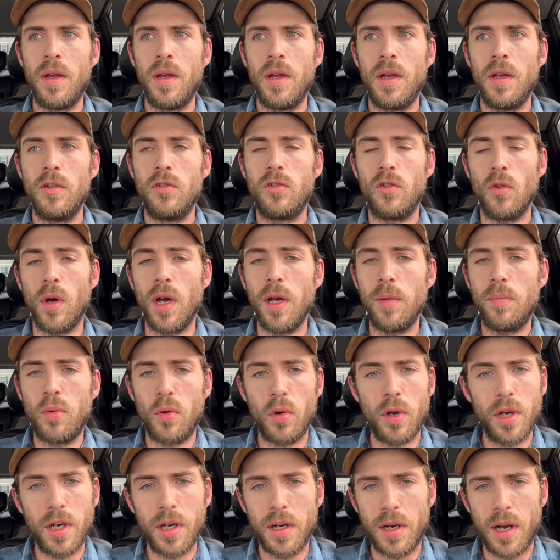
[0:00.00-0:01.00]
So I
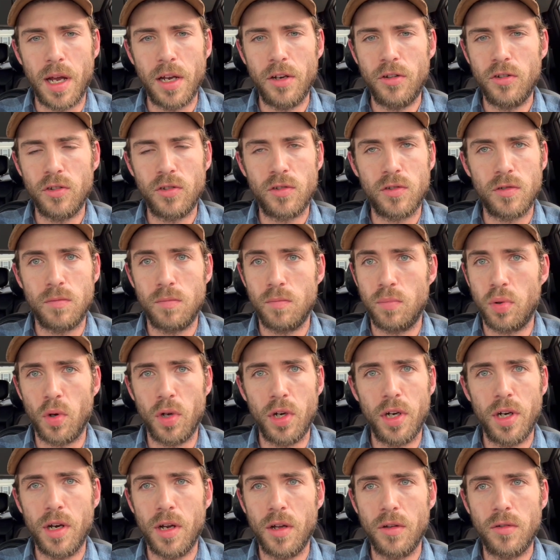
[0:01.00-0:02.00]
just pointed out